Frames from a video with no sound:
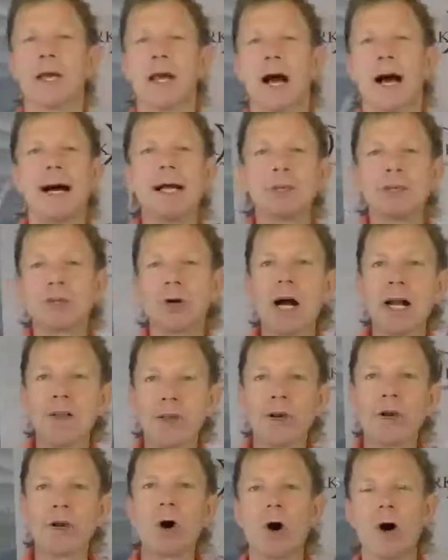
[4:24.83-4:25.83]
I try
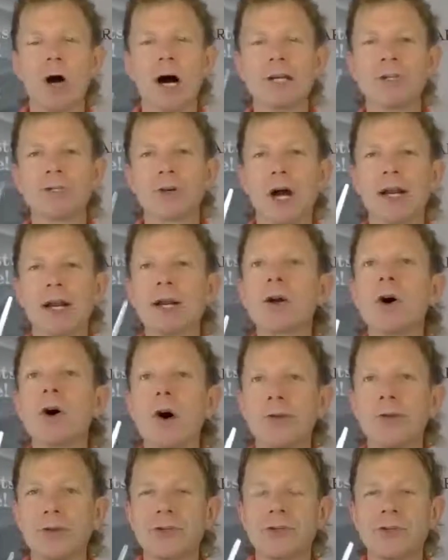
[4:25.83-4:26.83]
to
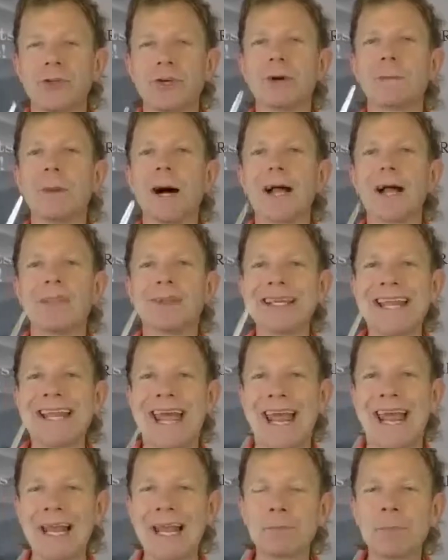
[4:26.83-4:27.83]
call the shear by the
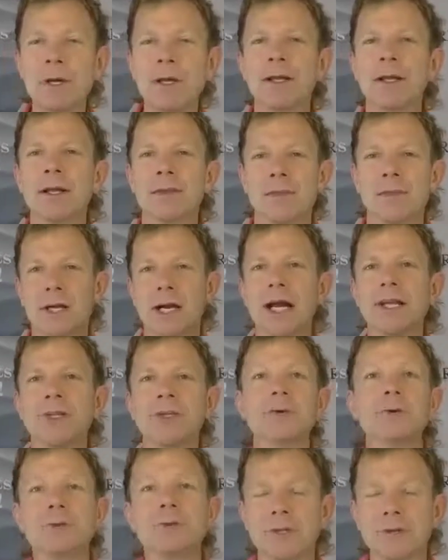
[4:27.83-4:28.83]
name that I
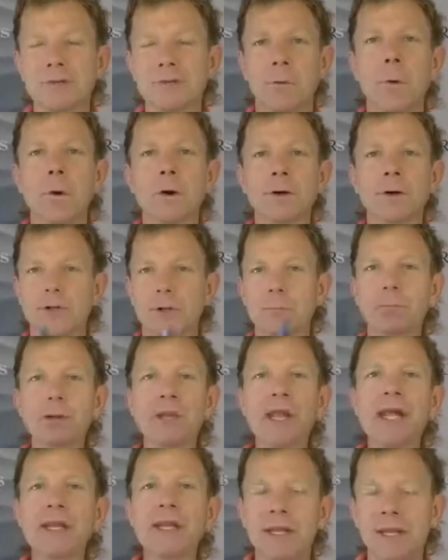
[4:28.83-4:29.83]
use it for. So
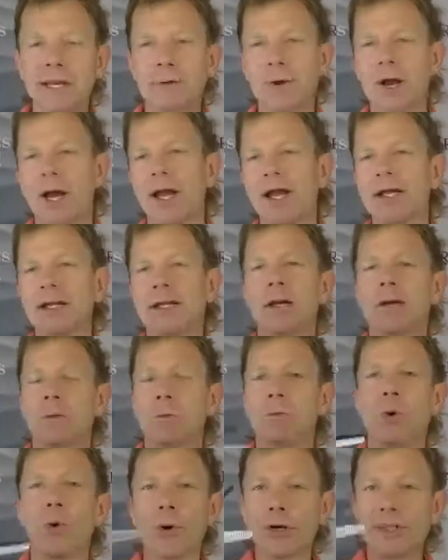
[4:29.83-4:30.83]
blending, right?
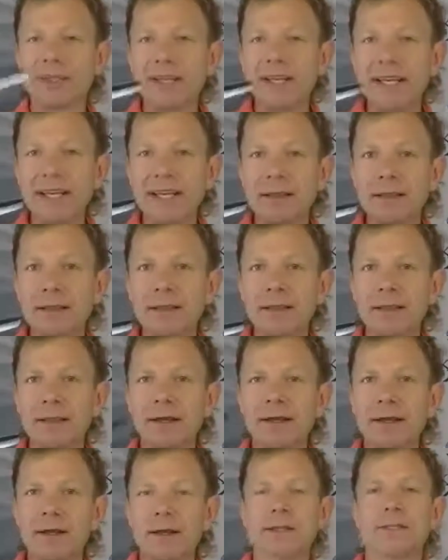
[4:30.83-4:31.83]
More teeth.
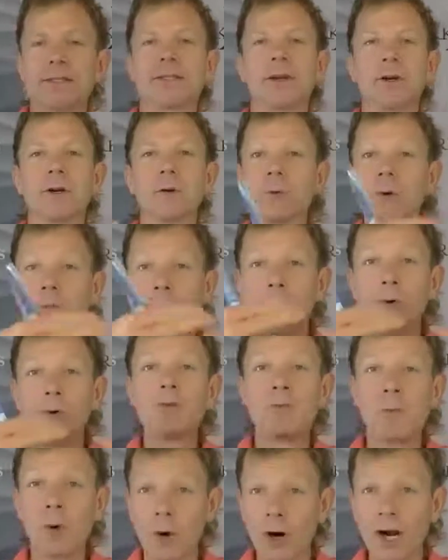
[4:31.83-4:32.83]
It's going to
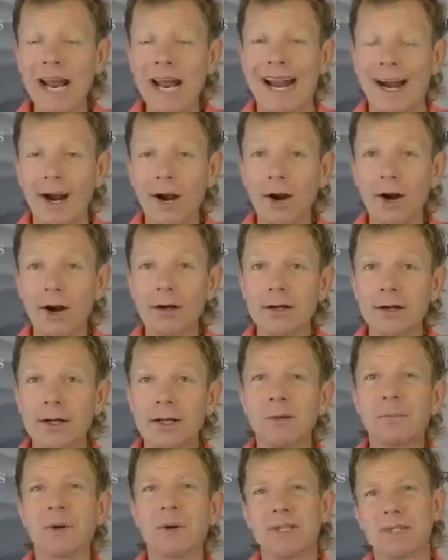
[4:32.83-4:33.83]
remove more hair,
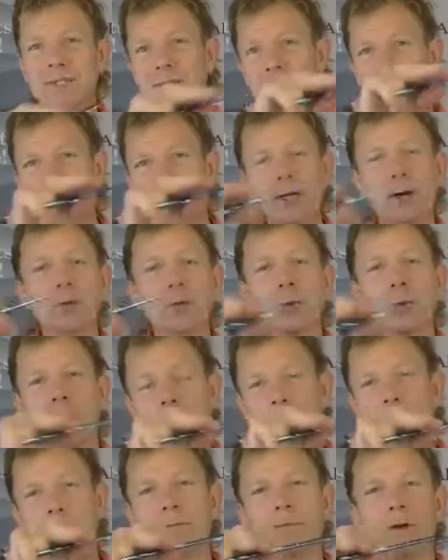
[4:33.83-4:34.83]
but it's going to be
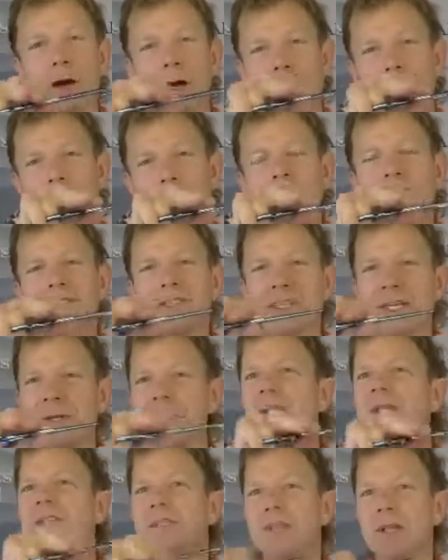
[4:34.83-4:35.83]
a
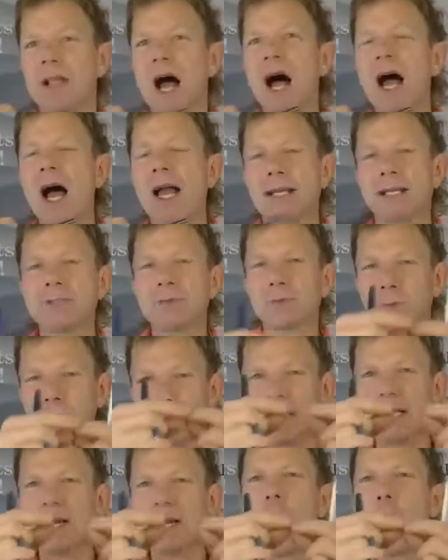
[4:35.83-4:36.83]
seamless line. It's
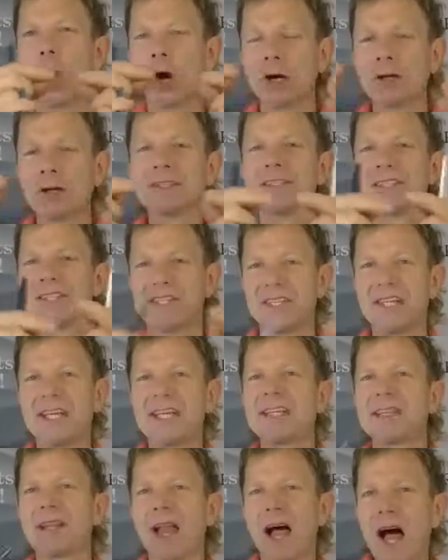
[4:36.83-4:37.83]
really hard to see
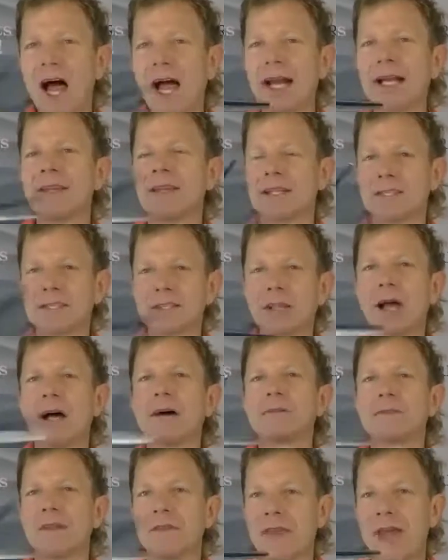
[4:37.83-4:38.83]
any line that's
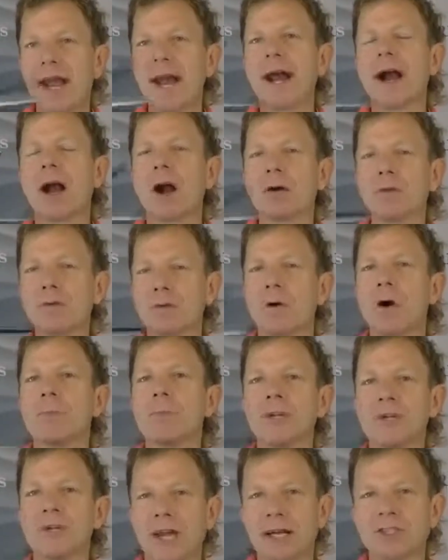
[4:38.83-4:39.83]
left in the hair from
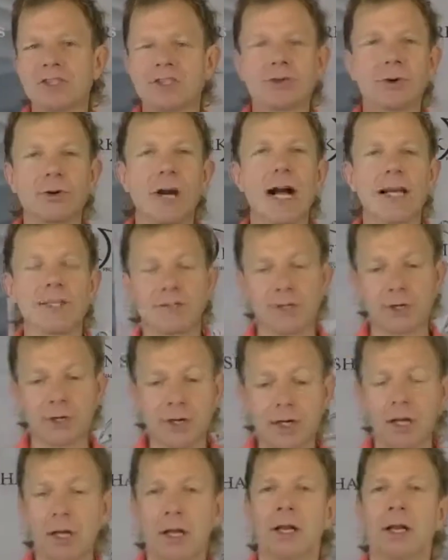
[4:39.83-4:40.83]
the texturizer.
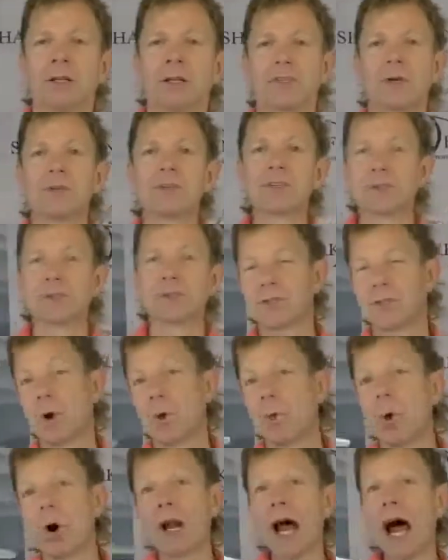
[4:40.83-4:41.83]
So
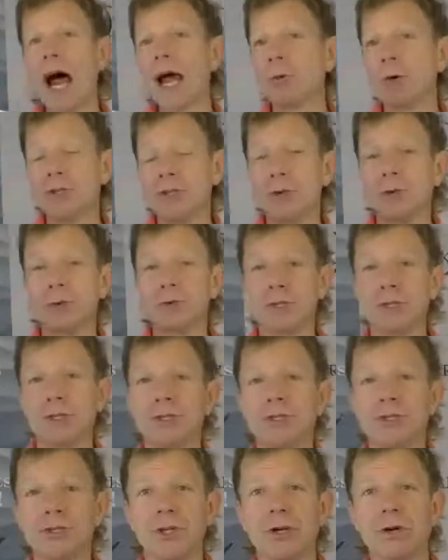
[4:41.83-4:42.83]
what I would use this
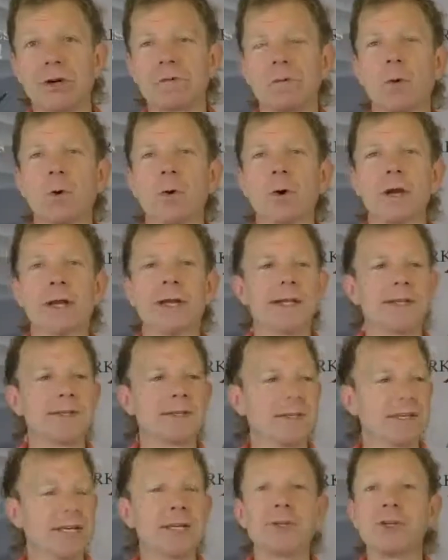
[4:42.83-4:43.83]
shear for
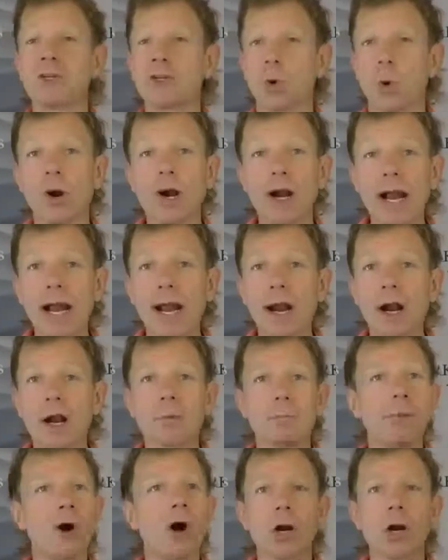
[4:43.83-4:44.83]
is in short hair,
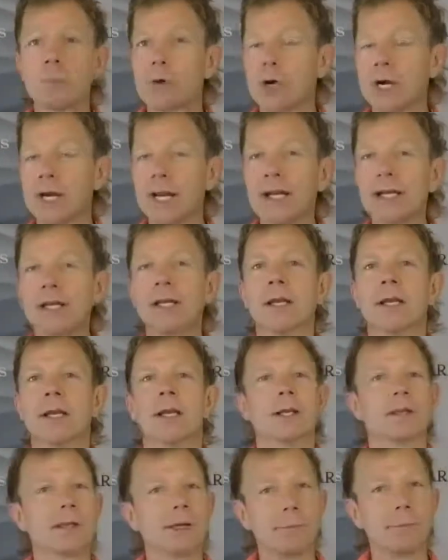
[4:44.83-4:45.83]
barbering,
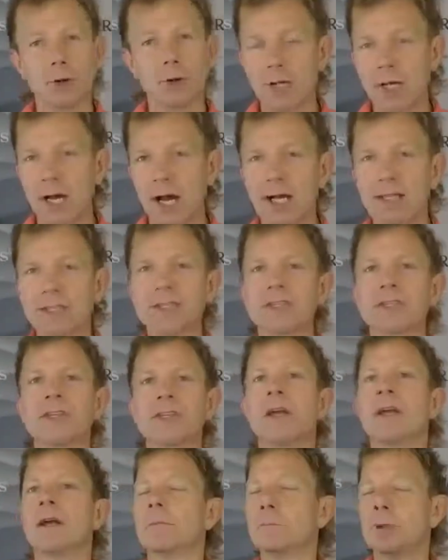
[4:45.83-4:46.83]
clipper cuts,
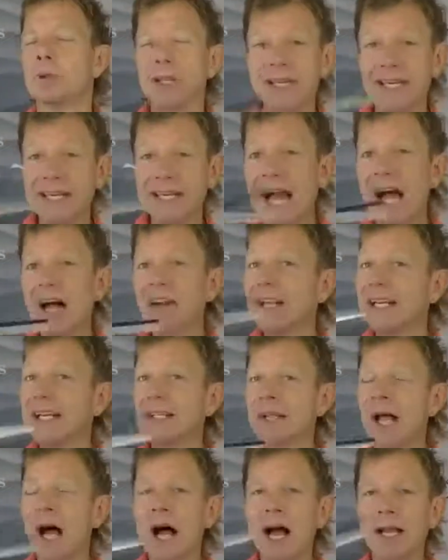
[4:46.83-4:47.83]
blending out any
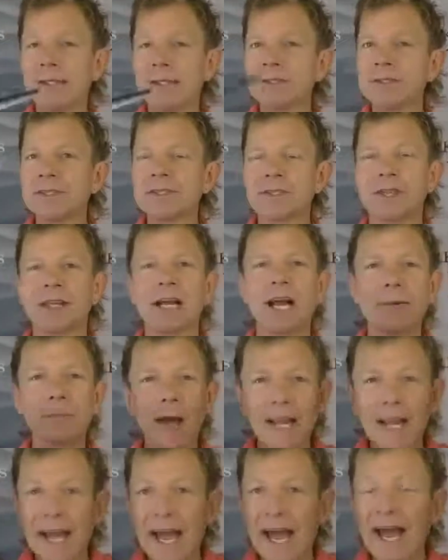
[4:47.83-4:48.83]
lines that I
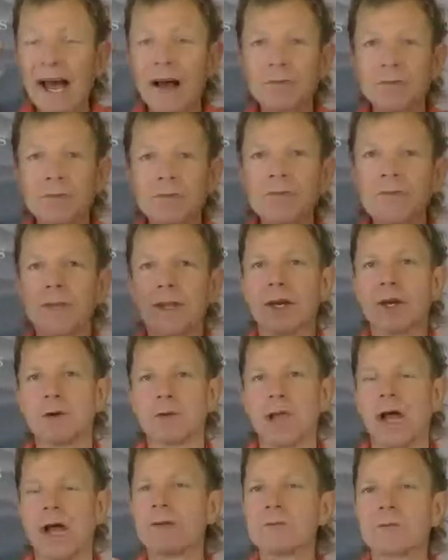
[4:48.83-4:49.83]
may have that are
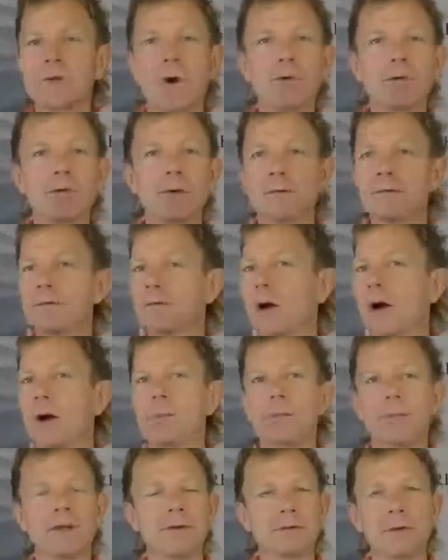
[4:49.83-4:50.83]
left over
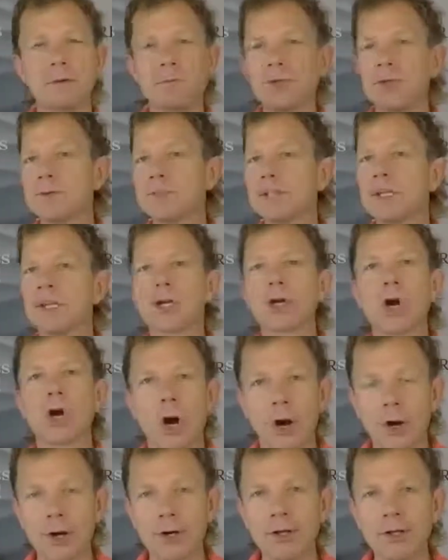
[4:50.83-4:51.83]
from if I'm using a
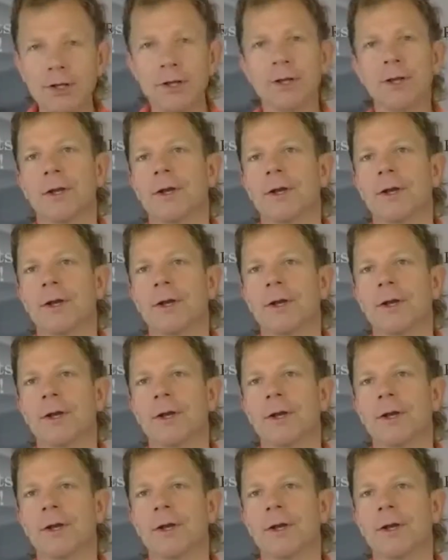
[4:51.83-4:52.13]
guard.